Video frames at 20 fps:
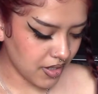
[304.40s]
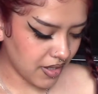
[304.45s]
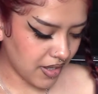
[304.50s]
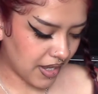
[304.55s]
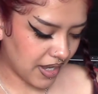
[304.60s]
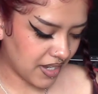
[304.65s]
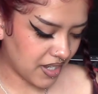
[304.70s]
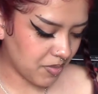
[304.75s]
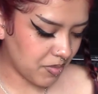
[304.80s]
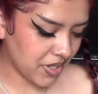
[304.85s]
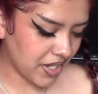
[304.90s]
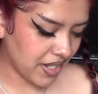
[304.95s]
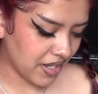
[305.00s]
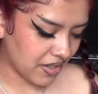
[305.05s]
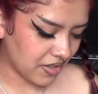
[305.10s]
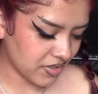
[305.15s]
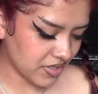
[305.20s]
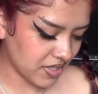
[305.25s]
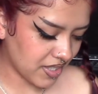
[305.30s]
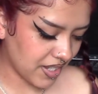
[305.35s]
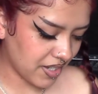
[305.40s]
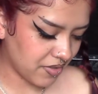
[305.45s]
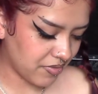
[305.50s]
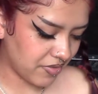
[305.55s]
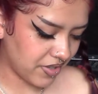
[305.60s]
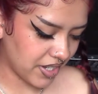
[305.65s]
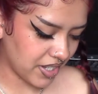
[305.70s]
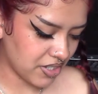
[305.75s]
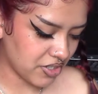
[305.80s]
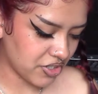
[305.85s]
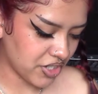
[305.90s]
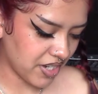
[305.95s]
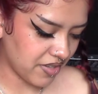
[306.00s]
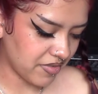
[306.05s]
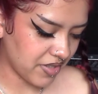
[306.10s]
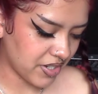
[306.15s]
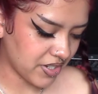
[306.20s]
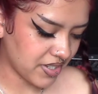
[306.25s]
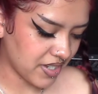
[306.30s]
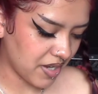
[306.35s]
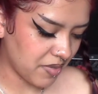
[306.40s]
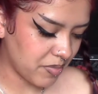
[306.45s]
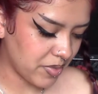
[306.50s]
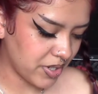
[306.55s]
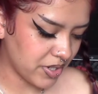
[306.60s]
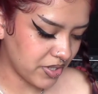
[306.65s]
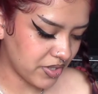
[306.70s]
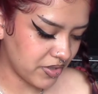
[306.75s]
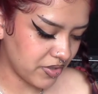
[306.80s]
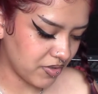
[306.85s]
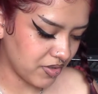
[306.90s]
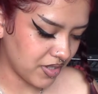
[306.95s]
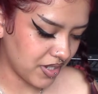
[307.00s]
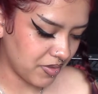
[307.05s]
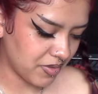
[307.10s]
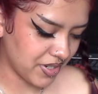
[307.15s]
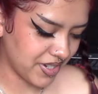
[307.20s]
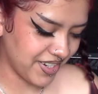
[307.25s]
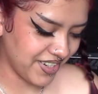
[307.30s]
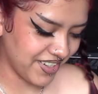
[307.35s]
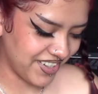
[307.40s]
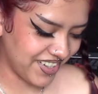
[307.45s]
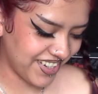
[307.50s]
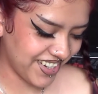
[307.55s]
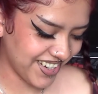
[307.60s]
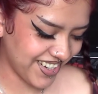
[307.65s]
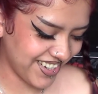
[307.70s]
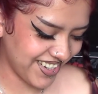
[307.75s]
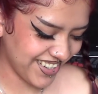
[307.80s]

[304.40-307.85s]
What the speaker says: Anybody else like fucking shave their sideburns when they were younger?